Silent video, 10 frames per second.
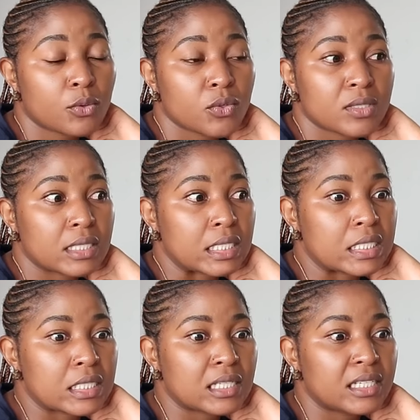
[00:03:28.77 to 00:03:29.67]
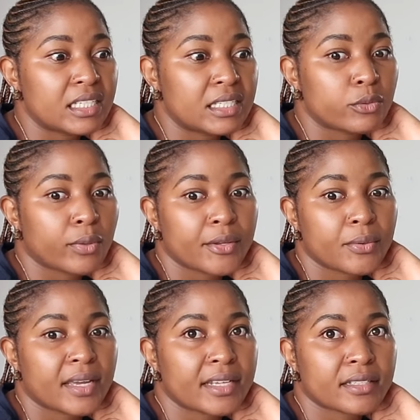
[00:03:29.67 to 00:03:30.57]
because Eastleigh is where
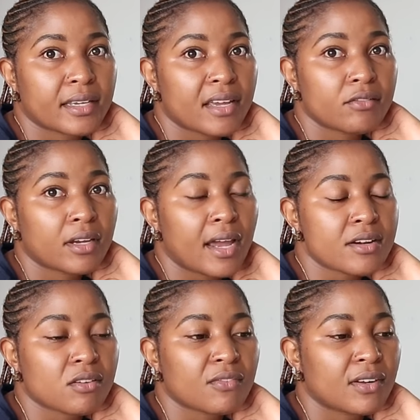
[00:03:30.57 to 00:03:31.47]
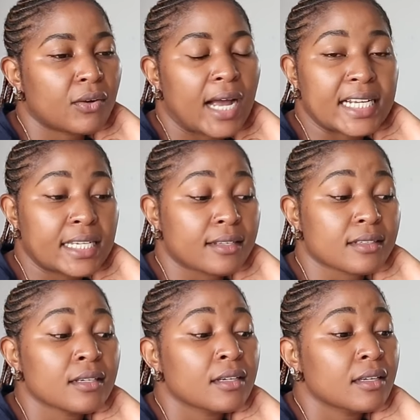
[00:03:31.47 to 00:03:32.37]
you get every kind of curtain,